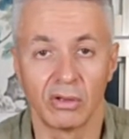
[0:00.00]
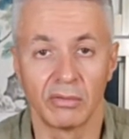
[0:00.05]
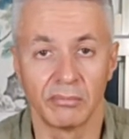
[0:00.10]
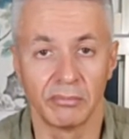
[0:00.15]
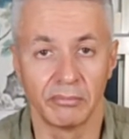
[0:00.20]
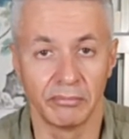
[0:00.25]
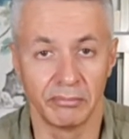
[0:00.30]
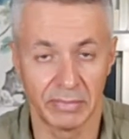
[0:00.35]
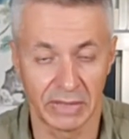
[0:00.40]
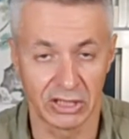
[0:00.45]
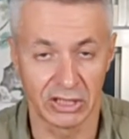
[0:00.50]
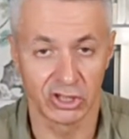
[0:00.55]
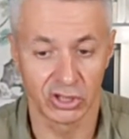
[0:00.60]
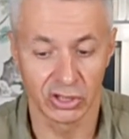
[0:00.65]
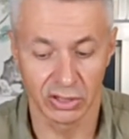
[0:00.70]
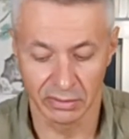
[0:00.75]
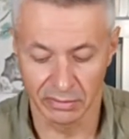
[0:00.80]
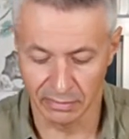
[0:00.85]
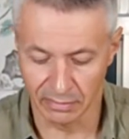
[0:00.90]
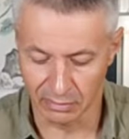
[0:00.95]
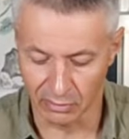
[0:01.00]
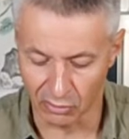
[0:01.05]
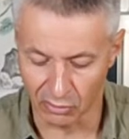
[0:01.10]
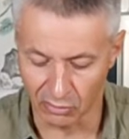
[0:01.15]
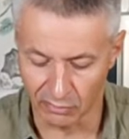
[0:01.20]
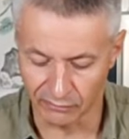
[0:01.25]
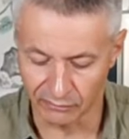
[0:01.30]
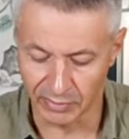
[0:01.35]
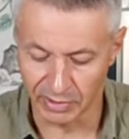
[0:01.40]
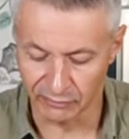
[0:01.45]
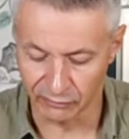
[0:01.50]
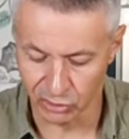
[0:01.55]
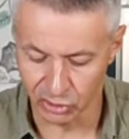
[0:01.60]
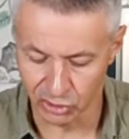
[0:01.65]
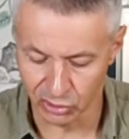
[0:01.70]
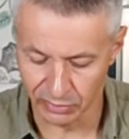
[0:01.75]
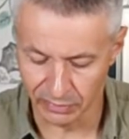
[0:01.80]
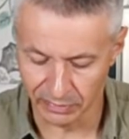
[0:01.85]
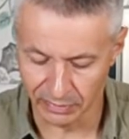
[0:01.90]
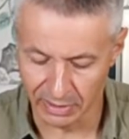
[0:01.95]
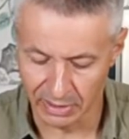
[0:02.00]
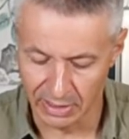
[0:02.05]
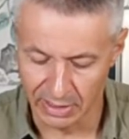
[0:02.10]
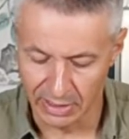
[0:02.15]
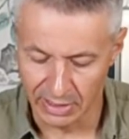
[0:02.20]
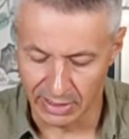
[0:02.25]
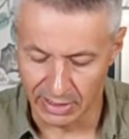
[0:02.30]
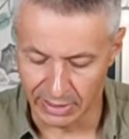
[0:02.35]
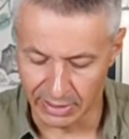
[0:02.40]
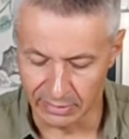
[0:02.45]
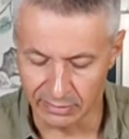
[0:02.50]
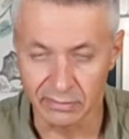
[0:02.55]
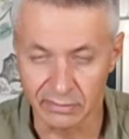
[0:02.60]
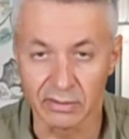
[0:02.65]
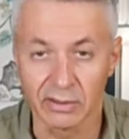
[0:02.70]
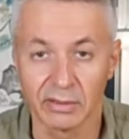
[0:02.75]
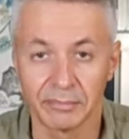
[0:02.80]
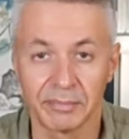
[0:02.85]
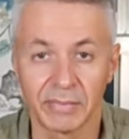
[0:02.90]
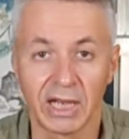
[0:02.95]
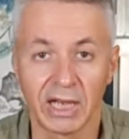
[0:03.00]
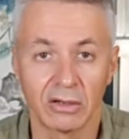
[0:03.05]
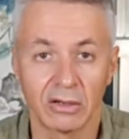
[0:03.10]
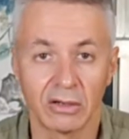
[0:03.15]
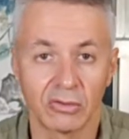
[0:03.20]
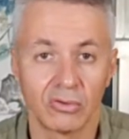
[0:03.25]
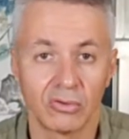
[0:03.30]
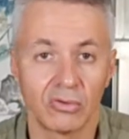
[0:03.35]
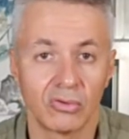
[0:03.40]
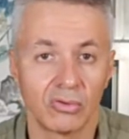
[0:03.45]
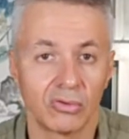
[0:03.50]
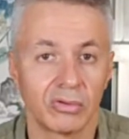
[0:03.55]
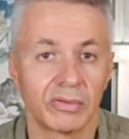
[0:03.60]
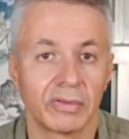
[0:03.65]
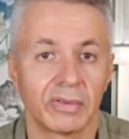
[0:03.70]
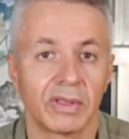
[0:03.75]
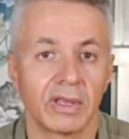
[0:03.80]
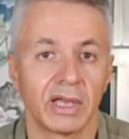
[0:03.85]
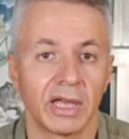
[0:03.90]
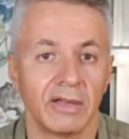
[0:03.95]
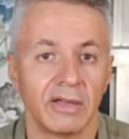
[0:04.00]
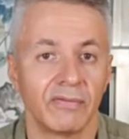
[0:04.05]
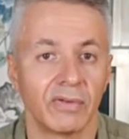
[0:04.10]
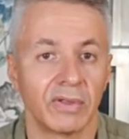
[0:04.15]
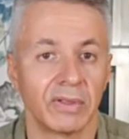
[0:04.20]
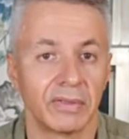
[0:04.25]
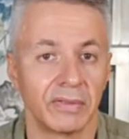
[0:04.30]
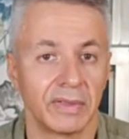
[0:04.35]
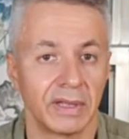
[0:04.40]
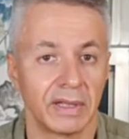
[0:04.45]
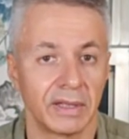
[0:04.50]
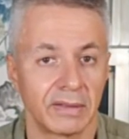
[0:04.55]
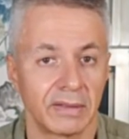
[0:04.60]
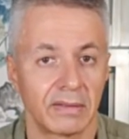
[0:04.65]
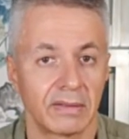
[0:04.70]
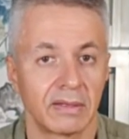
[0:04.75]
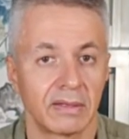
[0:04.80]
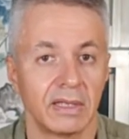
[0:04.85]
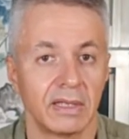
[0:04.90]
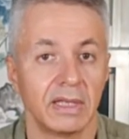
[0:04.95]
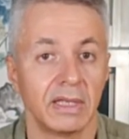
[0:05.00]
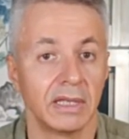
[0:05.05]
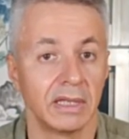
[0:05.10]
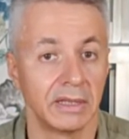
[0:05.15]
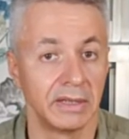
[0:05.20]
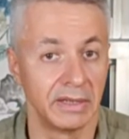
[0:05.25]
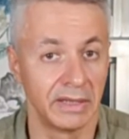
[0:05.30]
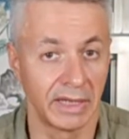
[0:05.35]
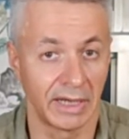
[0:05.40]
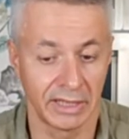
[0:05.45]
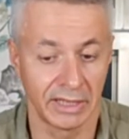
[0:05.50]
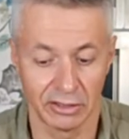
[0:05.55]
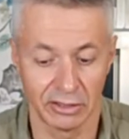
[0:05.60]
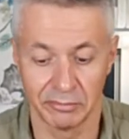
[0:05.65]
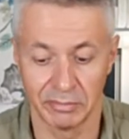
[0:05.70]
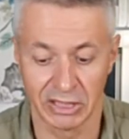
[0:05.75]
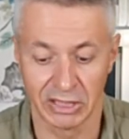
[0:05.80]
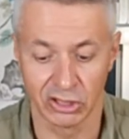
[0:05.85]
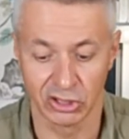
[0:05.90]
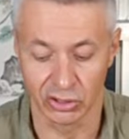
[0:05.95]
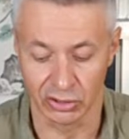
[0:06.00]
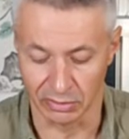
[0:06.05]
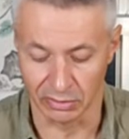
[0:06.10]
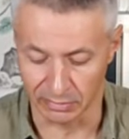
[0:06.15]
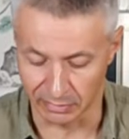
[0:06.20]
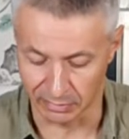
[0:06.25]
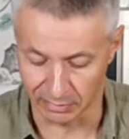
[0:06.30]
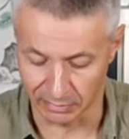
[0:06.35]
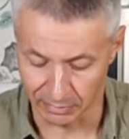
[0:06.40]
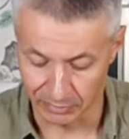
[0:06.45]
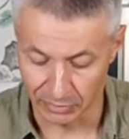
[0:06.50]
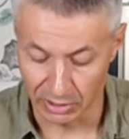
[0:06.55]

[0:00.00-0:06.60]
mentions of beverages, and alcohols have 69 mentions.